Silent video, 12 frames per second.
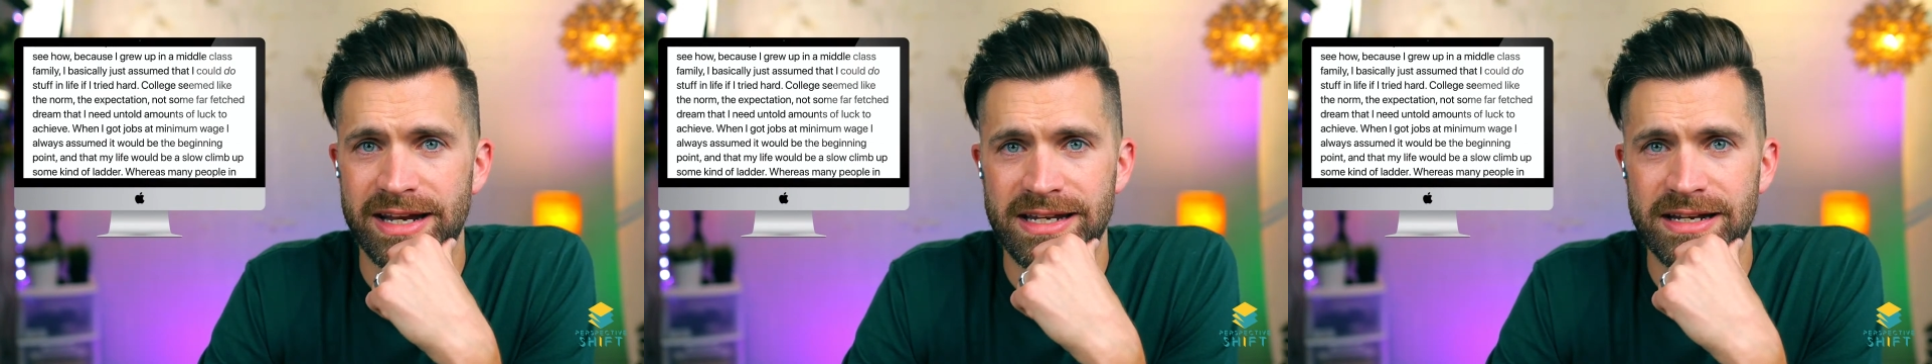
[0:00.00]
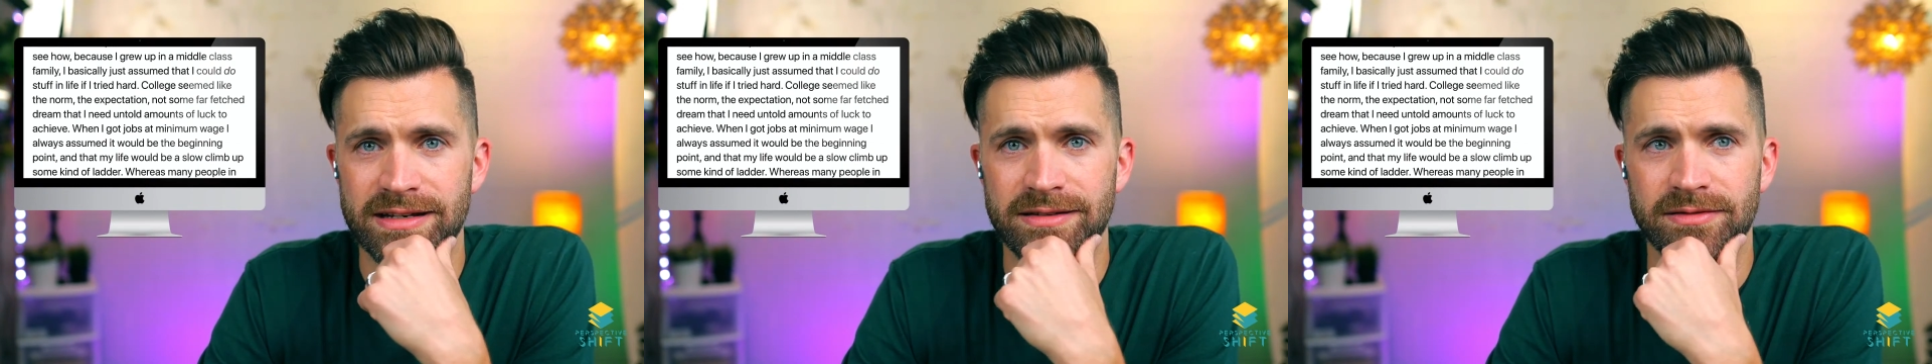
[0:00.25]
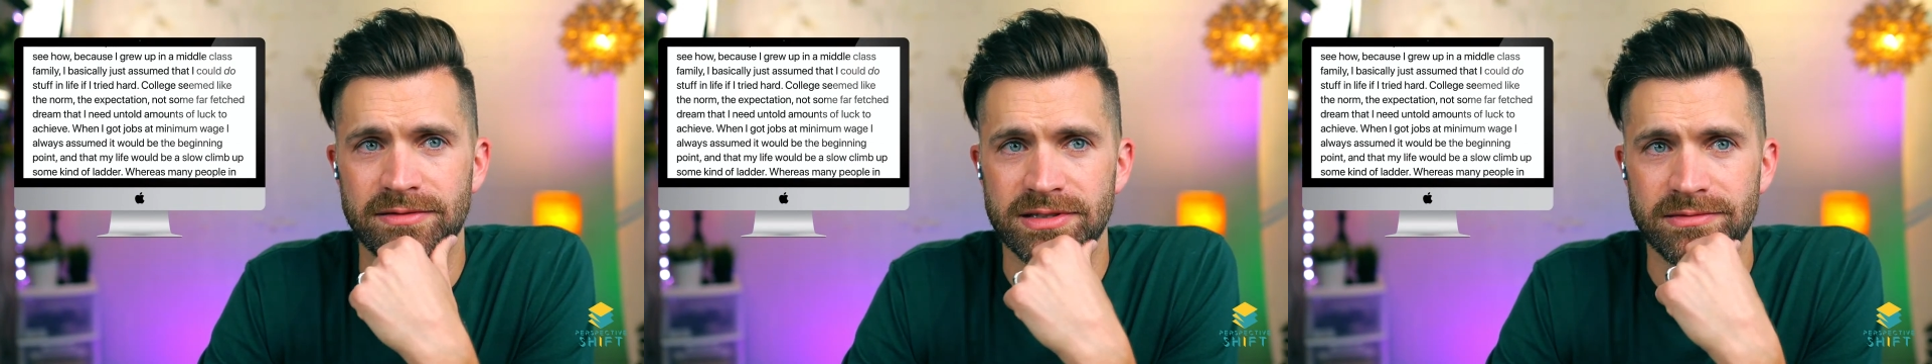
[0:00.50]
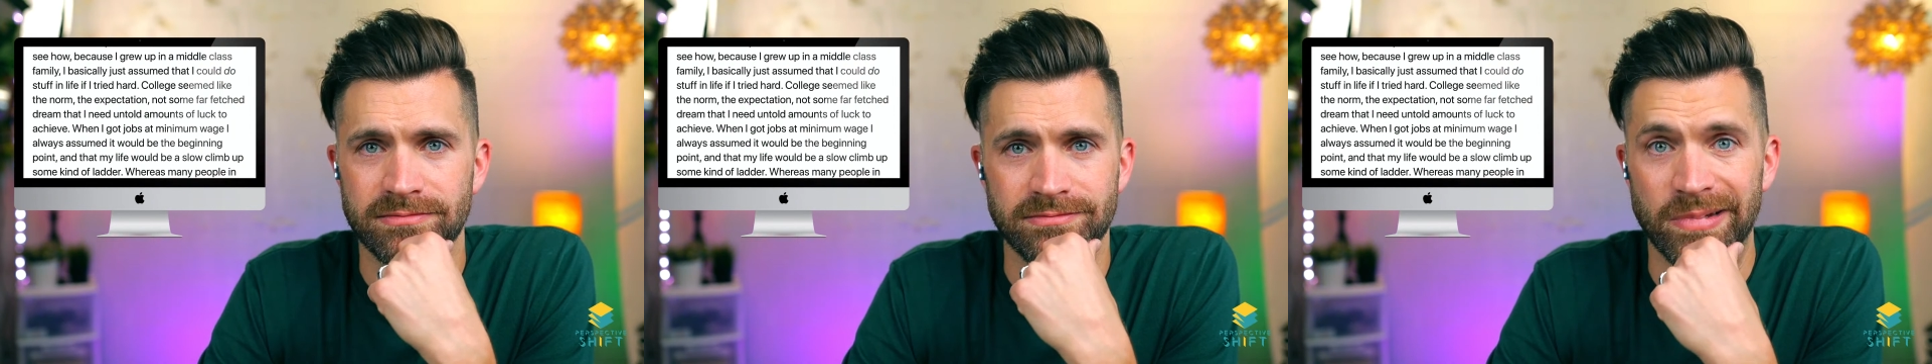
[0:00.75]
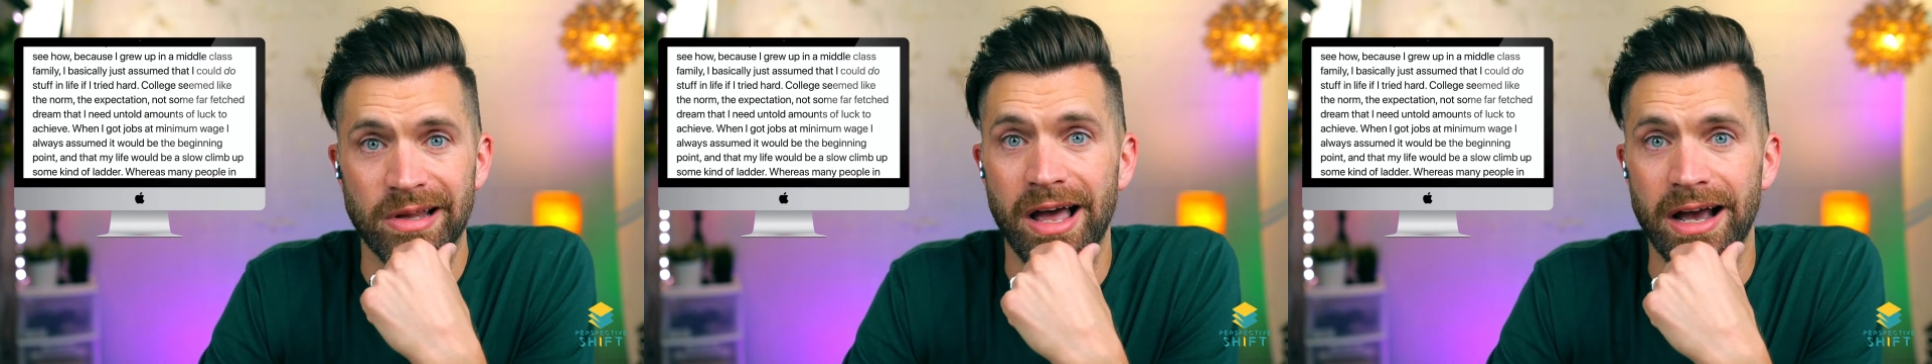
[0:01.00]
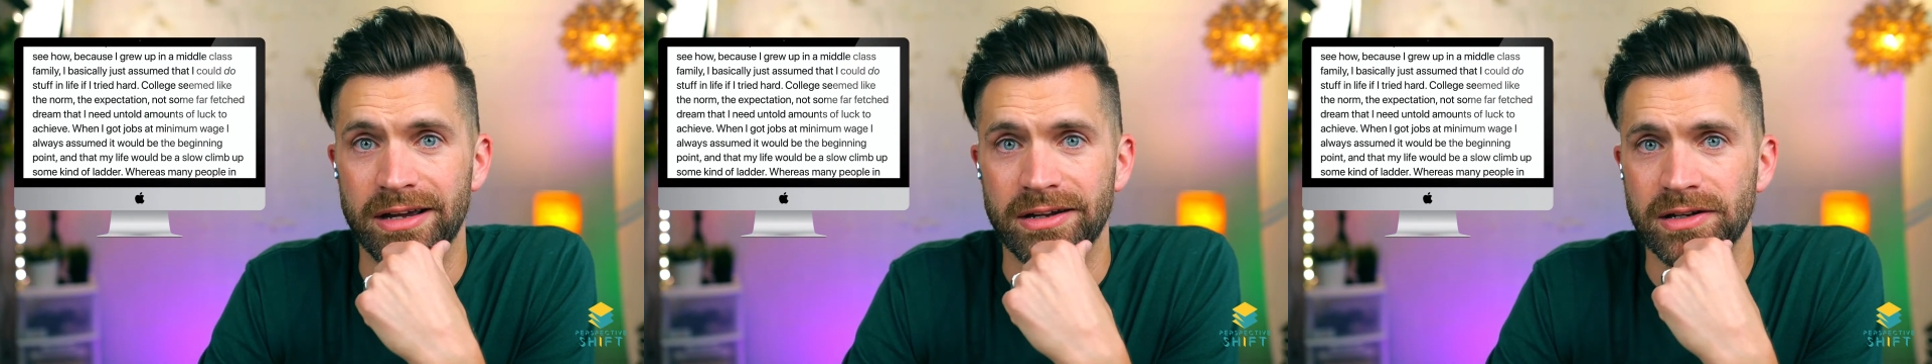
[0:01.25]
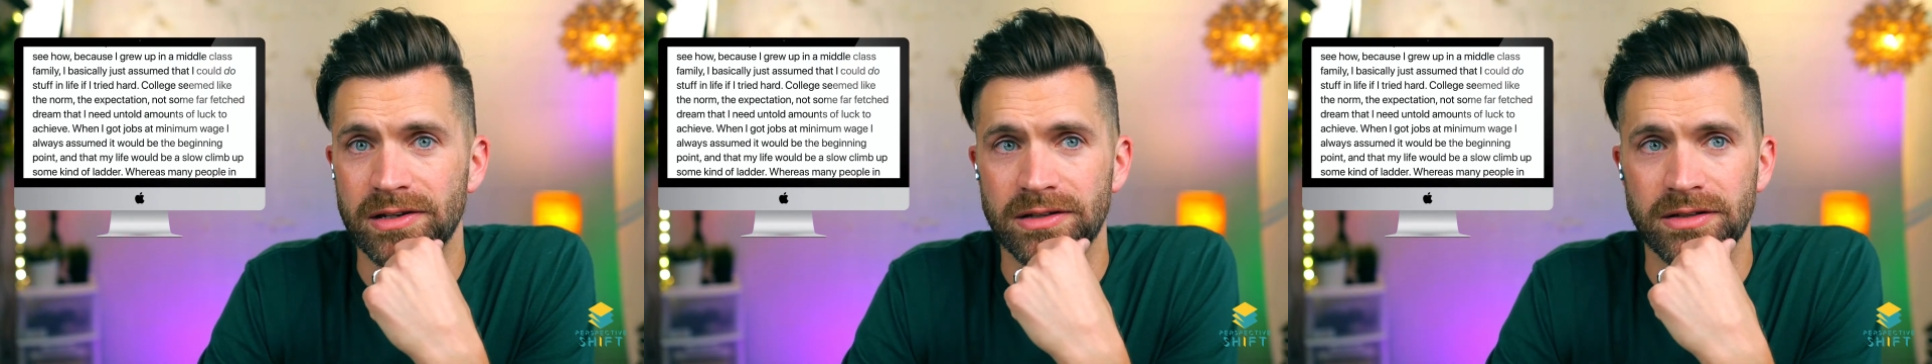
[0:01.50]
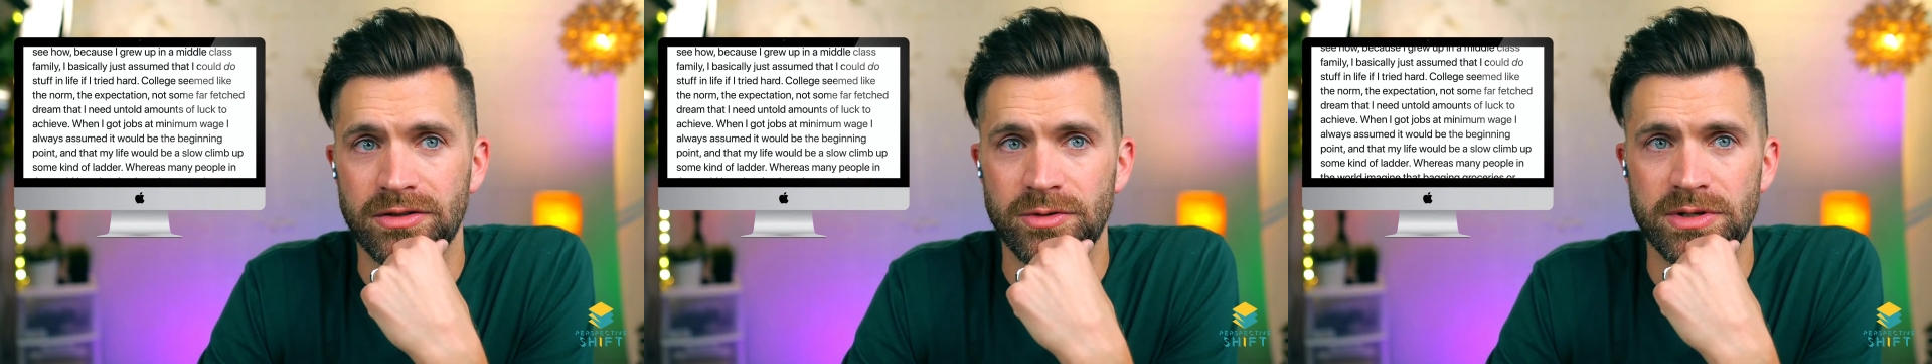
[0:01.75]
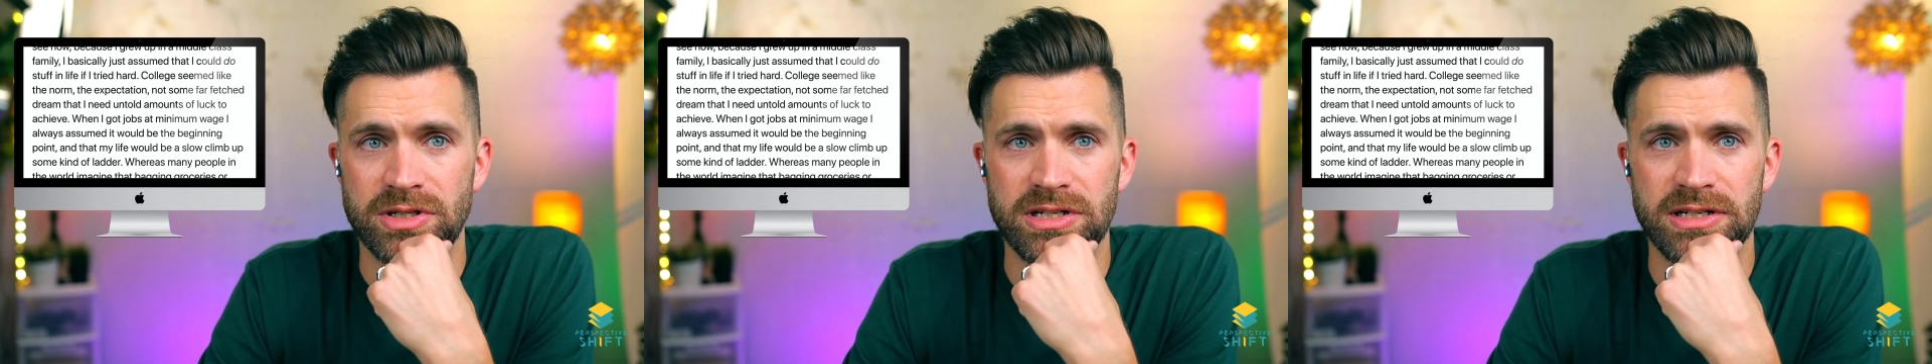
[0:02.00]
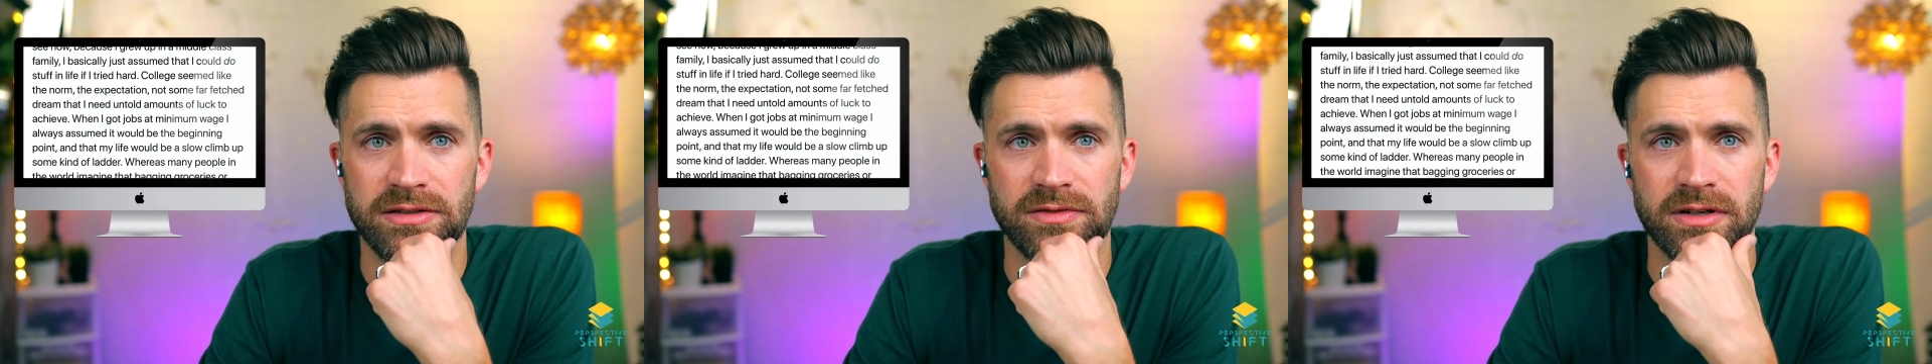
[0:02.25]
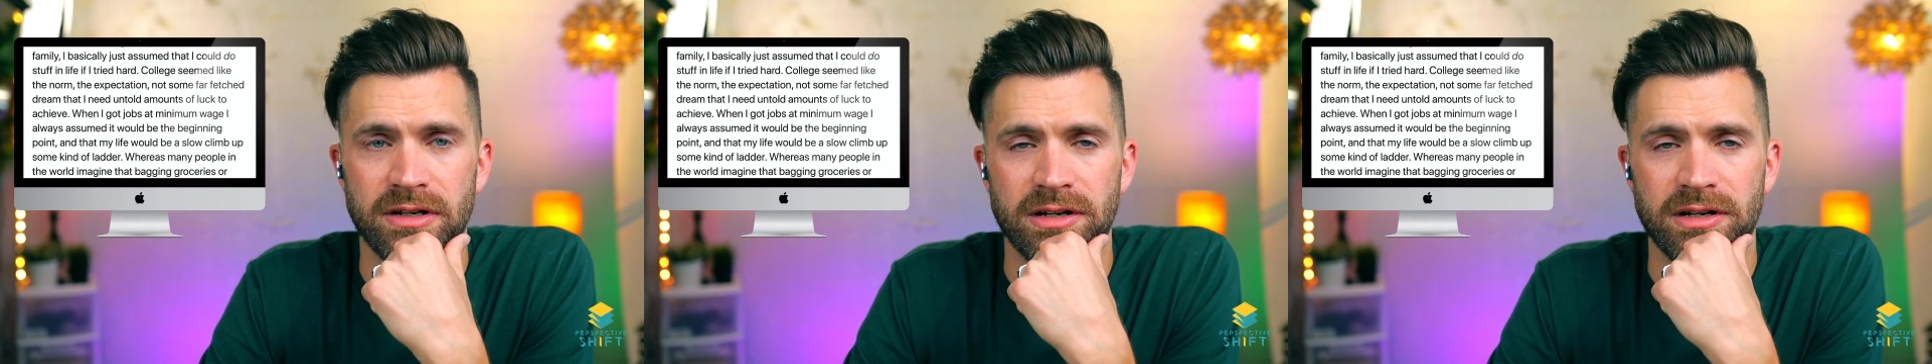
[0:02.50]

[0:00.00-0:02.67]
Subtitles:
needed luck to achieve.